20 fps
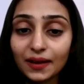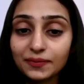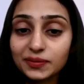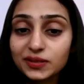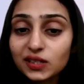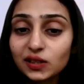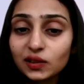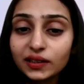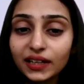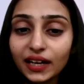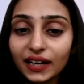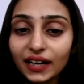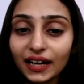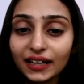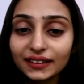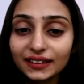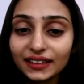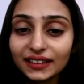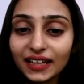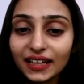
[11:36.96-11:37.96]
Absolutely, and
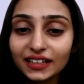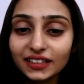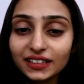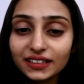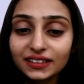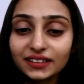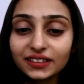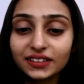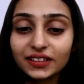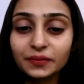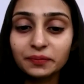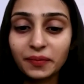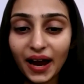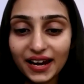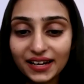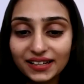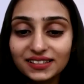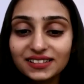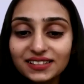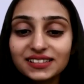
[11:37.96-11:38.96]
I think that
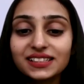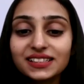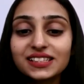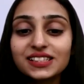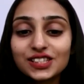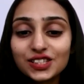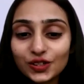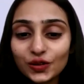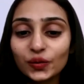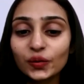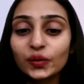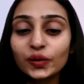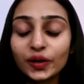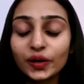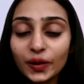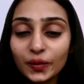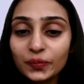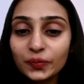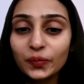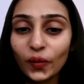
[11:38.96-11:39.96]
reminder is so
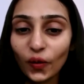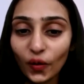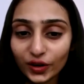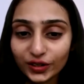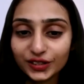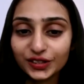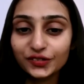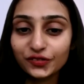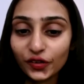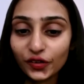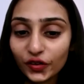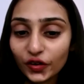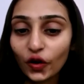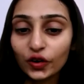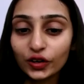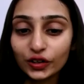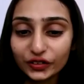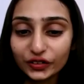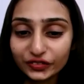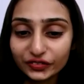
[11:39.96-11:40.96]
important for
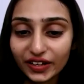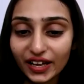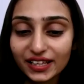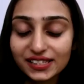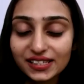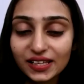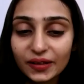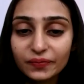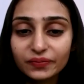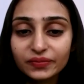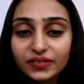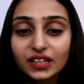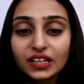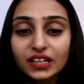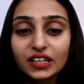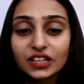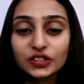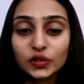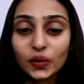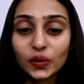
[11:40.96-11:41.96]
all of us.
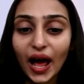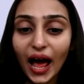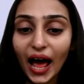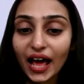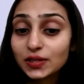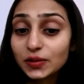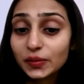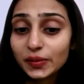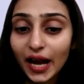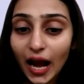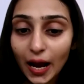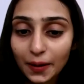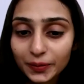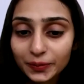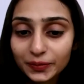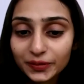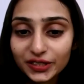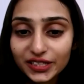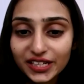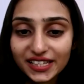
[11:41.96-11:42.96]
So as we
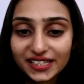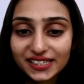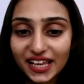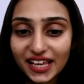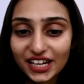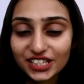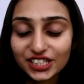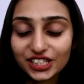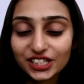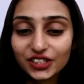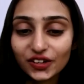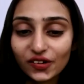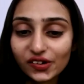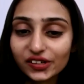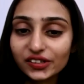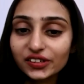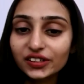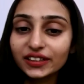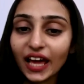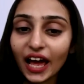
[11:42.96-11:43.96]
wrap up today's session,
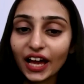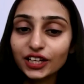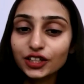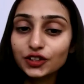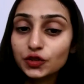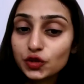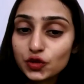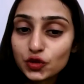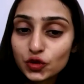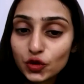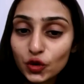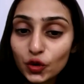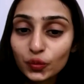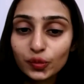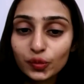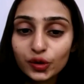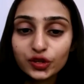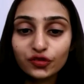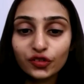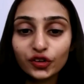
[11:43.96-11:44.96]
Doctor, thank you so
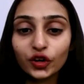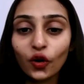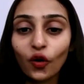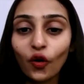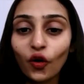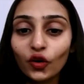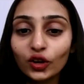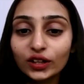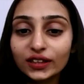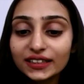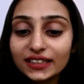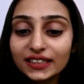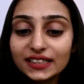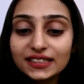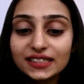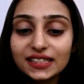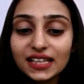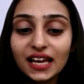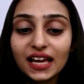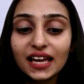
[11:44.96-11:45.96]
much for all
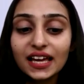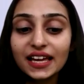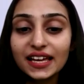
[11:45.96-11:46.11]
these